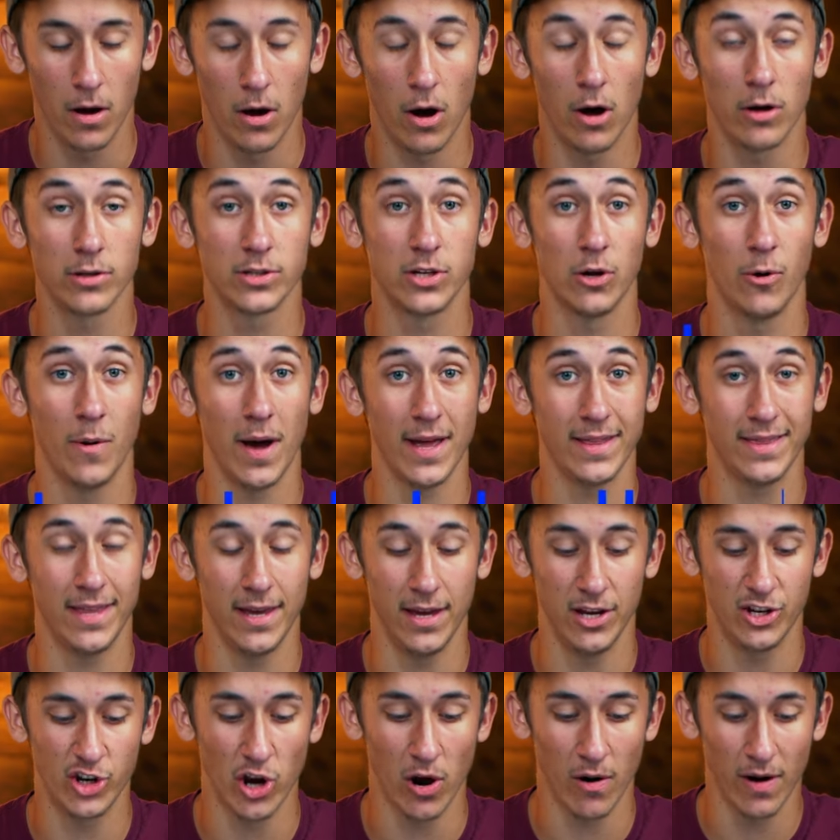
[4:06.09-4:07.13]
Also, at
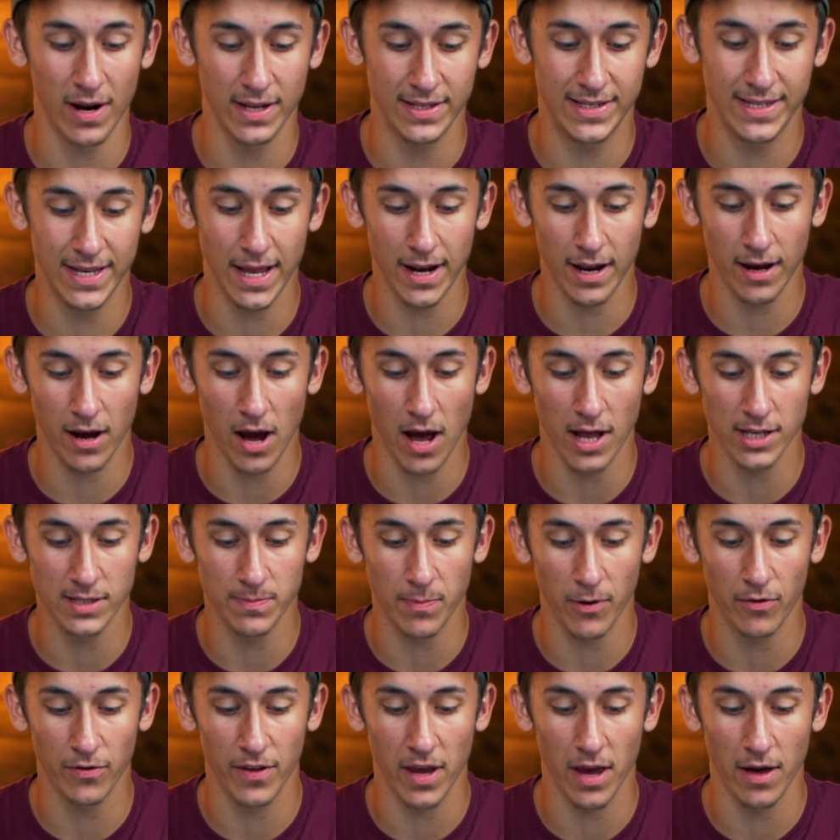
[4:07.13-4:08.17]
the Shaarei Tzedek
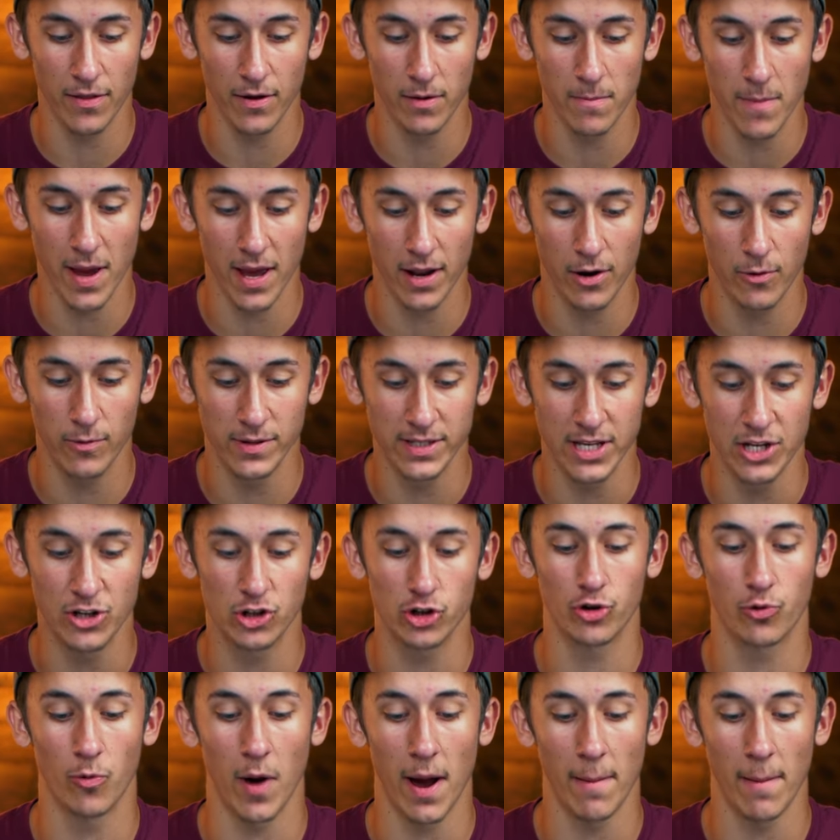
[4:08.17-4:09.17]
Hospital, the other man who was injured,